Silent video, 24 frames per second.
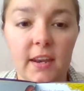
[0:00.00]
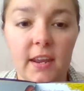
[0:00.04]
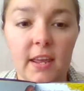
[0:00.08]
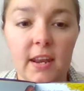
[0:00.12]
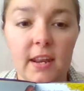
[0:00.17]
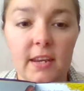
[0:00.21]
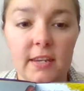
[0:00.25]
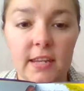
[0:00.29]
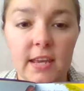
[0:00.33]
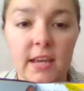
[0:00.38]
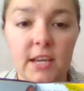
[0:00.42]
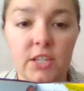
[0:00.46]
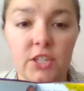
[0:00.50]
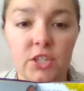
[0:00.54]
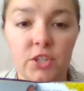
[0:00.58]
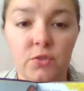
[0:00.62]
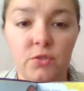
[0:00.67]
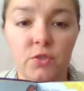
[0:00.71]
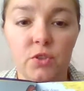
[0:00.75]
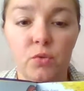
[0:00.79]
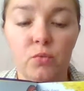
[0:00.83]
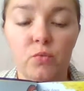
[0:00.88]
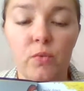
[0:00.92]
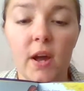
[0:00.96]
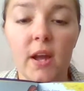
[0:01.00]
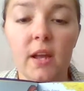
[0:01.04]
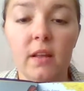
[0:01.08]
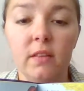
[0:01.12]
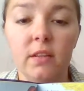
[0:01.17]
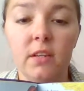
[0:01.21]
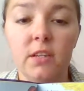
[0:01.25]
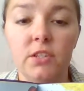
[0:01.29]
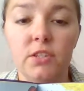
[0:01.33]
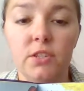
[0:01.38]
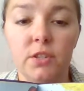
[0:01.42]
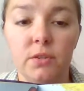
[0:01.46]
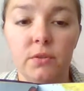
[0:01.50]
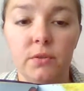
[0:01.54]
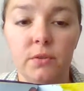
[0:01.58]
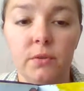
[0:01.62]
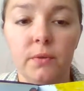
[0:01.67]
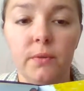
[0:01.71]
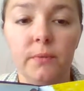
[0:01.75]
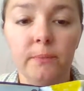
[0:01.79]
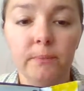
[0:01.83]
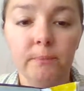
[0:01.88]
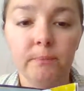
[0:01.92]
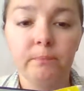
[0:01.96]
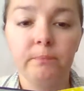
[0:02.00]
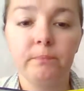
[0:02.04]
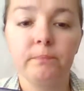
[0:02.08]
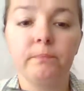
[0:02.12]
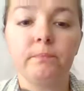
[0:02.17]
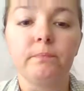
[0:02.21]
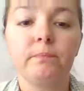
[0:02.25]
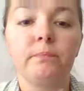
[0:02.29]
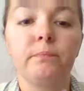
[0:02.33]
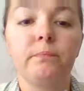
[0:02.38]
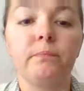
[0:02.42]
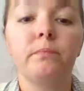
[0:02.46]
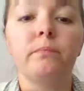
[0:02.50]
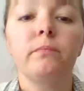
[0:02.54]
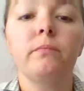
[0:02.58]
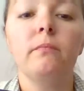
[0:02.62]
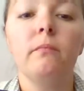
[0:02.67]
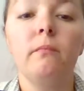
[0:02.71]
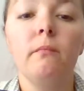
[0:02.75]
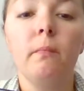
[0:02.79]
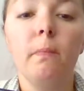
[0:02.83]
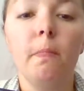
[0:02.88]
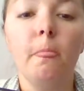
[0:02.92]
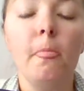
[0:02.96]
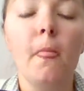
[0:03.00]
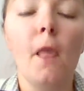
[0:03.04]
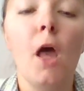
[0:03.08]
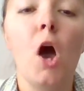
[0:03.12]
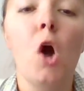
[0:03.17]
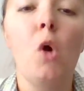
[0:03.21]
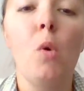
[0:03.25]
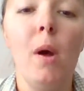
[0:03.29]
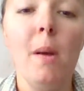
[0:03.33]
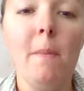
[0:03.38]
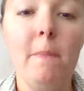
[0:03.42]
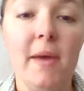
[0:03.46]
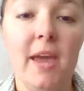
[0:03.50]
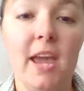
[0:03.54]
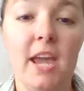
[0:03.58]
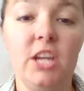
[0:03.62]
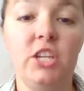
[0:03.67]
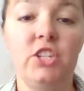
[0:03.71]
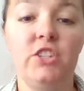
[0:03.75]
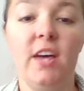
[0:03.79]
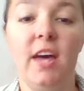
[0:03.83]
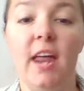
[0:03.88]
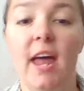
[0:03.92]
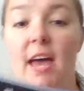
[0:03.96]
and it takes you directly to a web page that